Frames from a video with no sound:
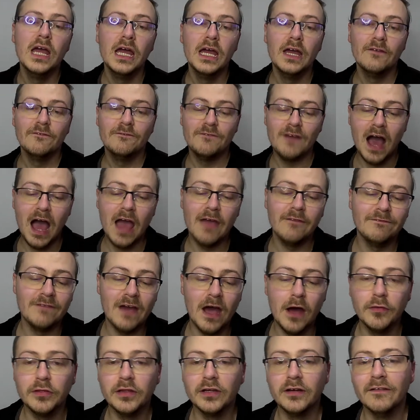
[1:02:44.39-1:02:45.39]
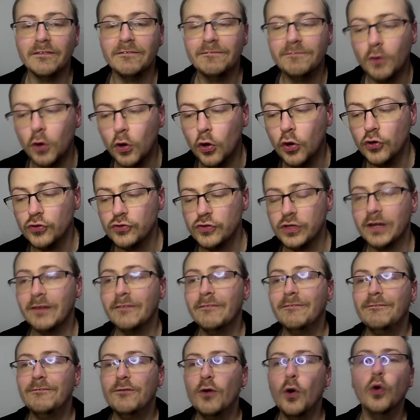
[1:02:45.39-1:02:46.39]

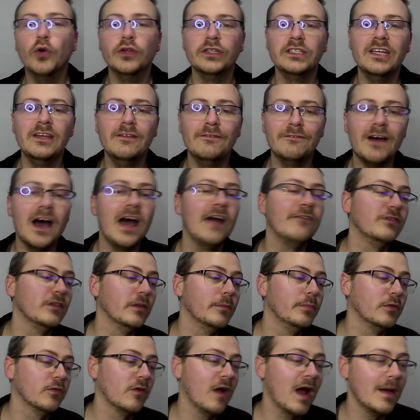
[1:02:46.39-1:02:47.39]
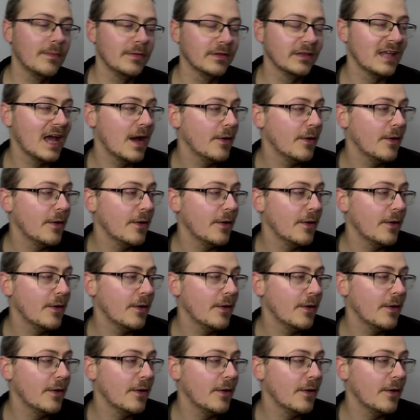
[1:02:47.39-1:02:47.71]
5,445 subscribers now,